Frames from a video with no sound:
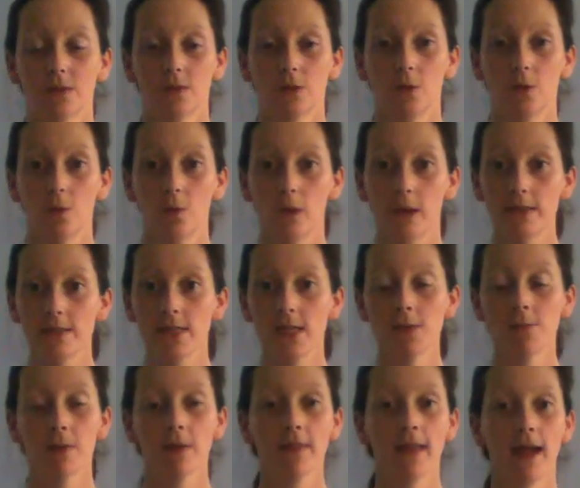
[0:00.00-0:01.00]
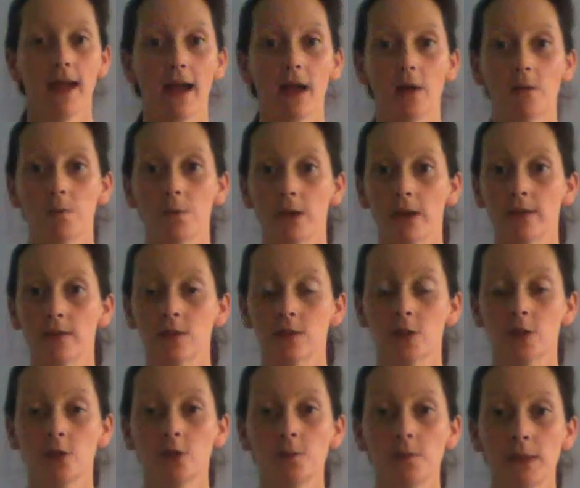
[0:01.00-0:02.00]
Always keeping that out breath
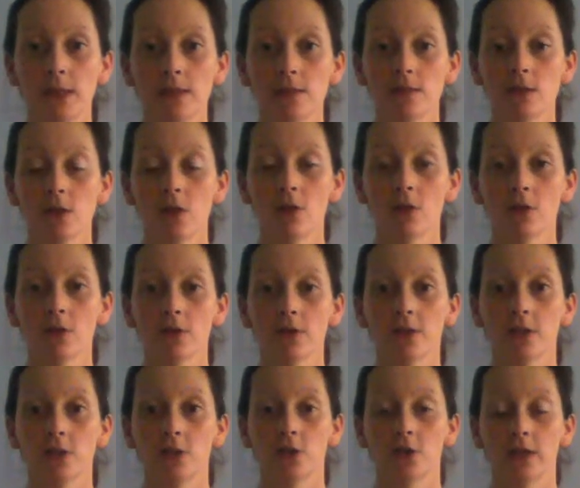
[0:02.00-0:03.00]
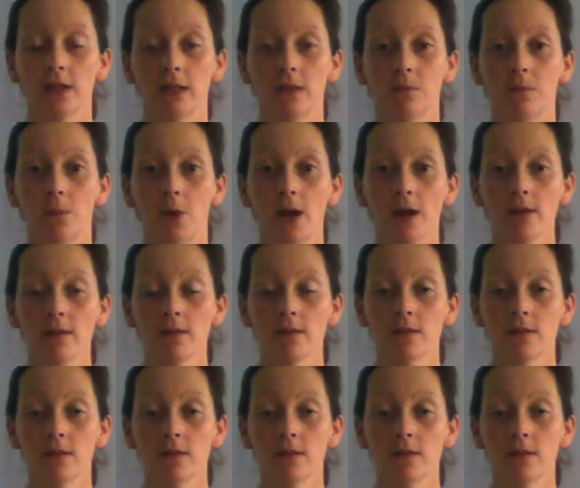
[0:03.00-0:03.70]
2 beats longer than your in breath.